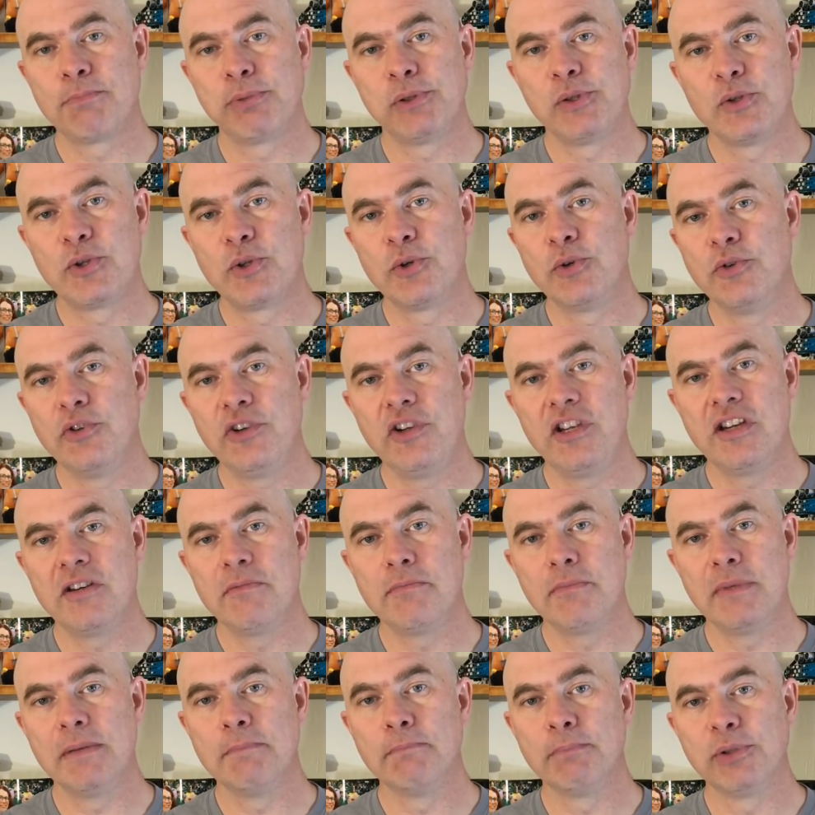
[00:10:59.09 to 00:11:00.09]

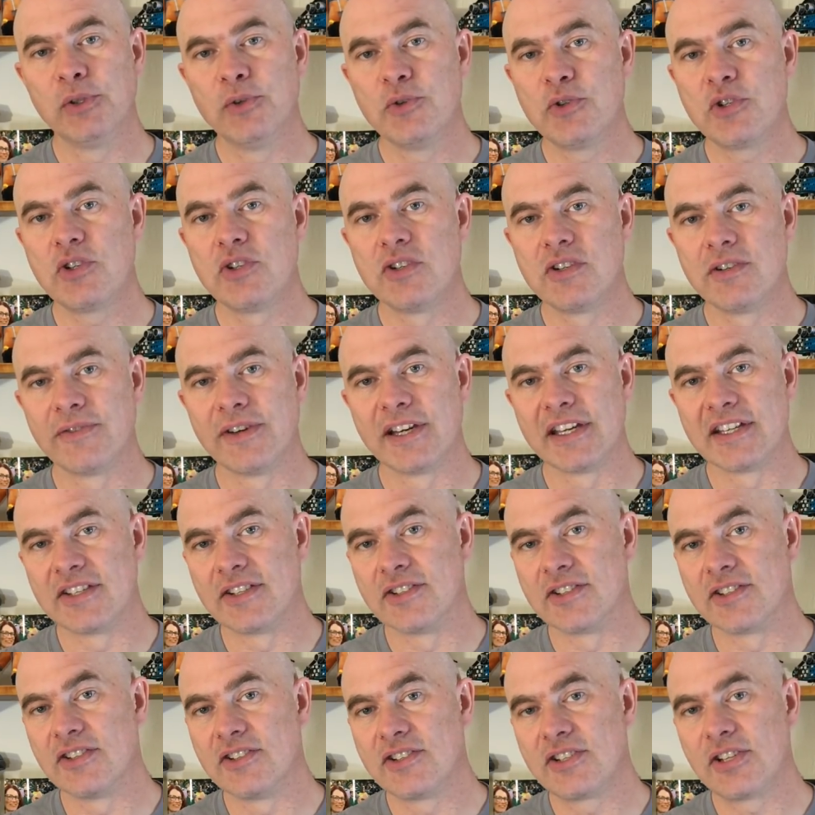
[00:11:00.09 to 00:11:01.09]
plutonium implosion
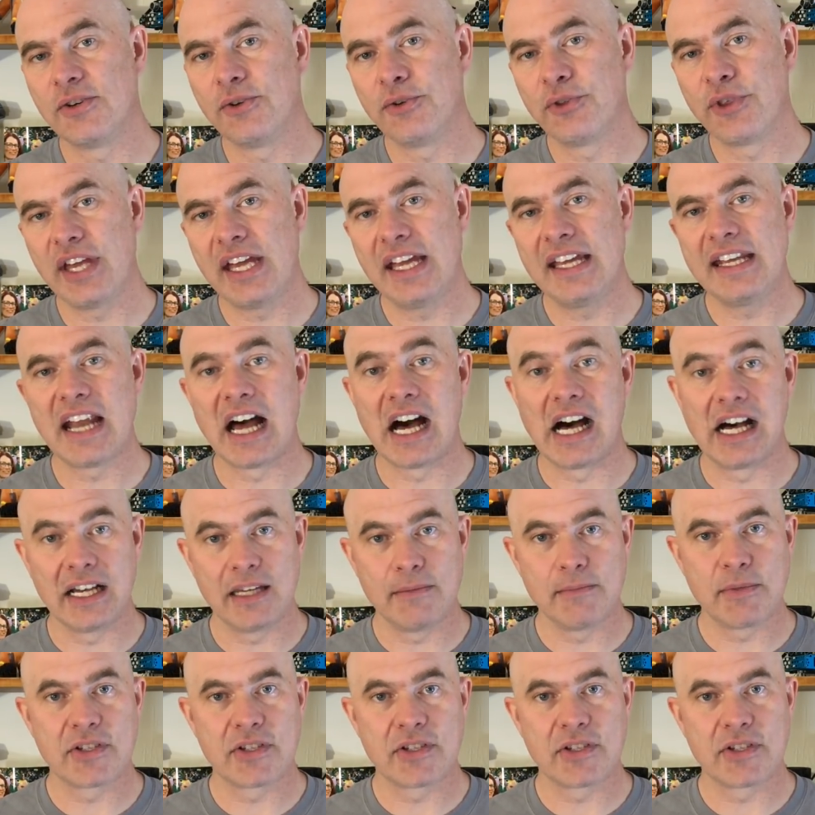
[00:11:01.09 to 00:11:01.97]
devices. Until then, I'm